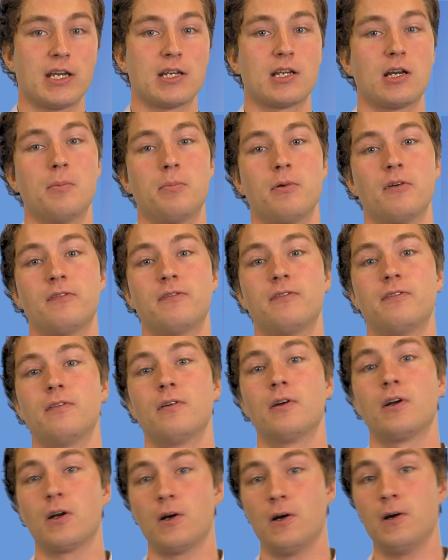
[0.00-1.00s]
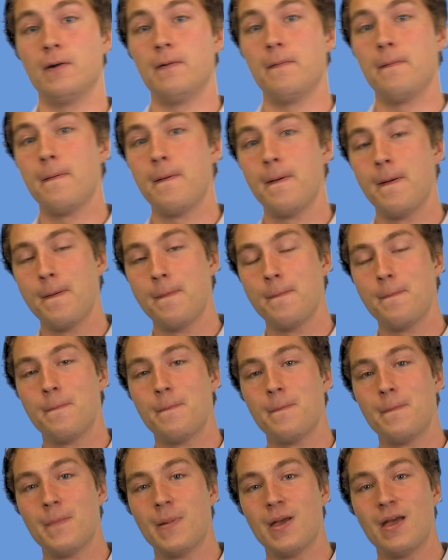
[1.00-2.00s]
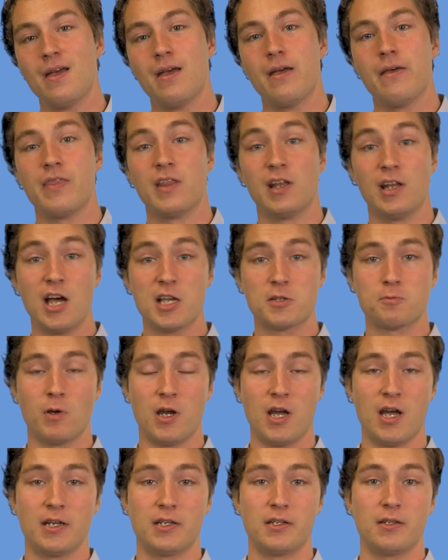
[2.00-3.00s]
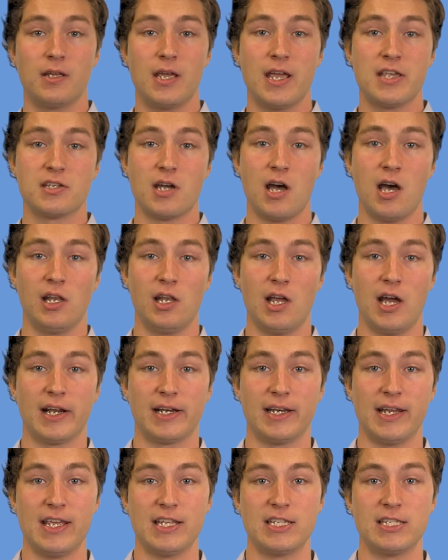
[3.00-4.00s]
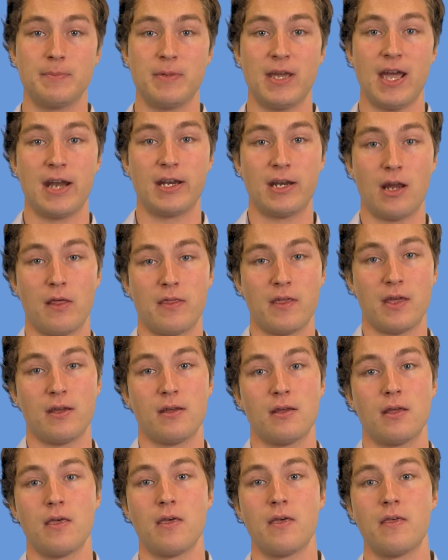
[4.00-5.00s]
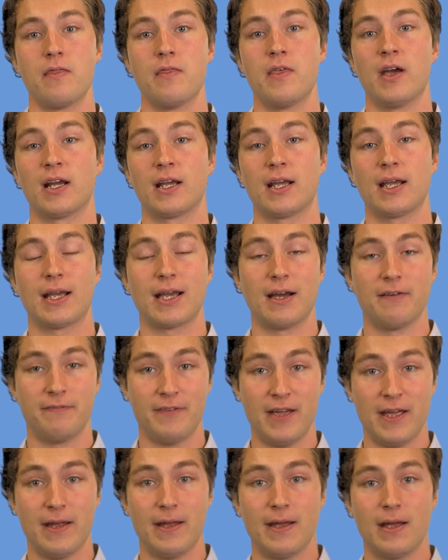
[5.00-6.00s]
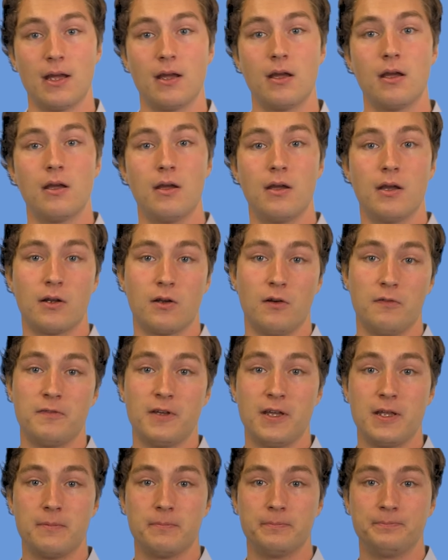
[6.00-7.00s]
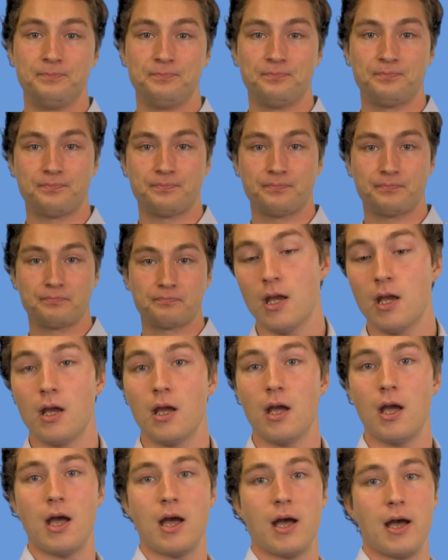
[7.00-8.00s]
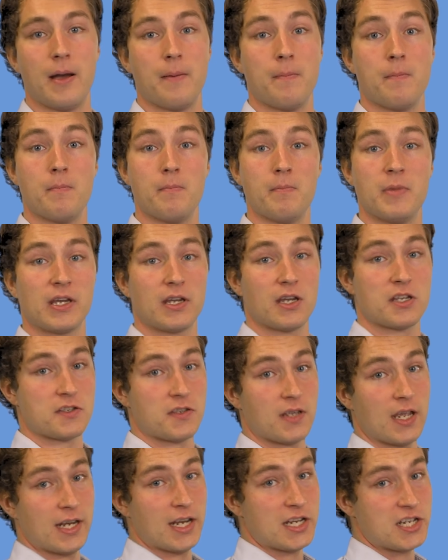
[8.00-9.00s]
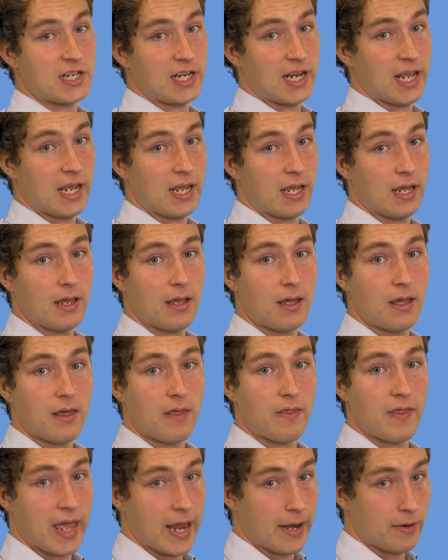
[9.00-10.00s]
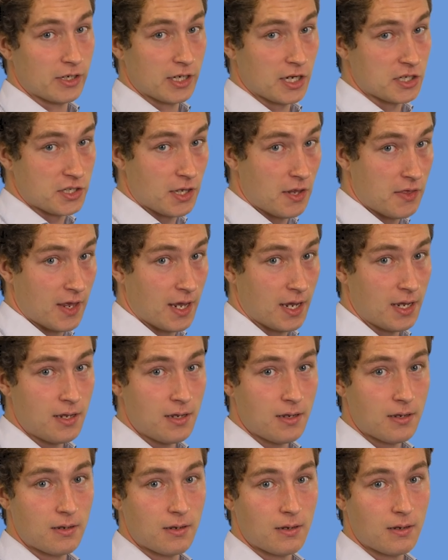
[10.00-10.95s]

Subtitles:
a cup of co. The last word is unlikely to be any other than café, coffee. Because initially the hearer knows nothing,